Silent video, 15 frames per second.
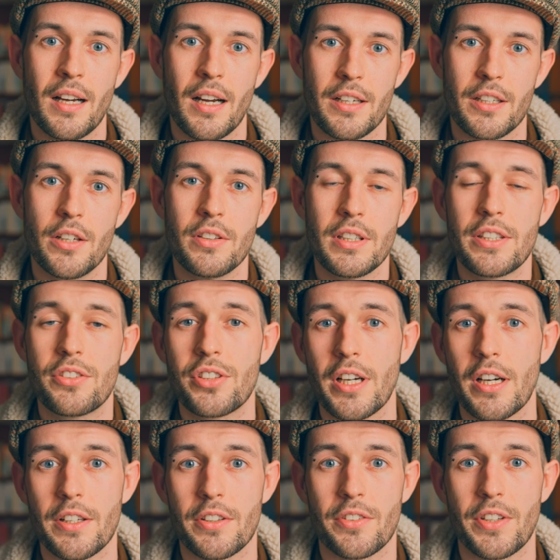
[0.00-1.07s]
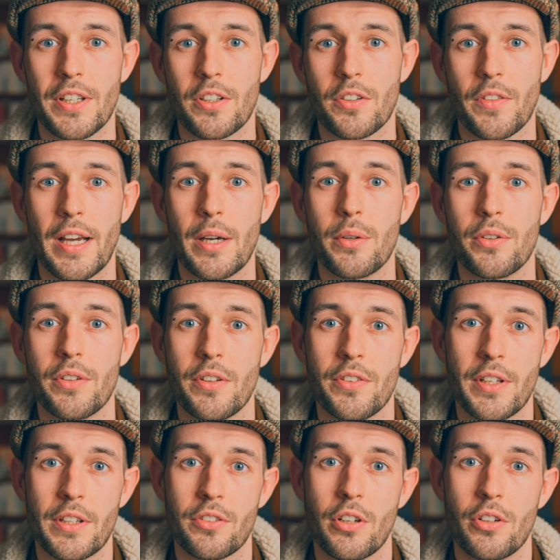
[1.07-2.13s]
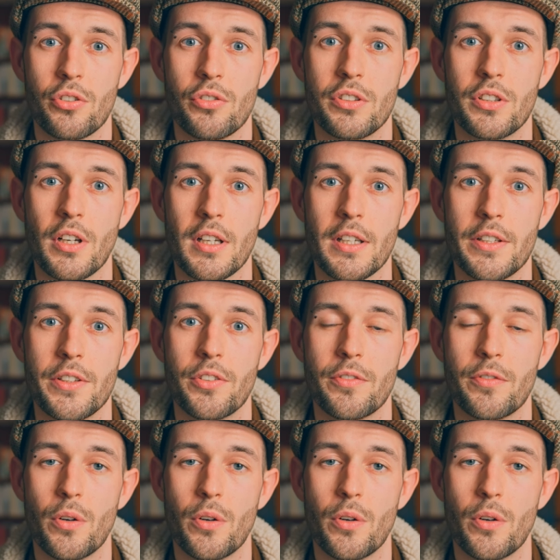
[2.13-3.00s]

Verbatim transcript: I currently charge $6,600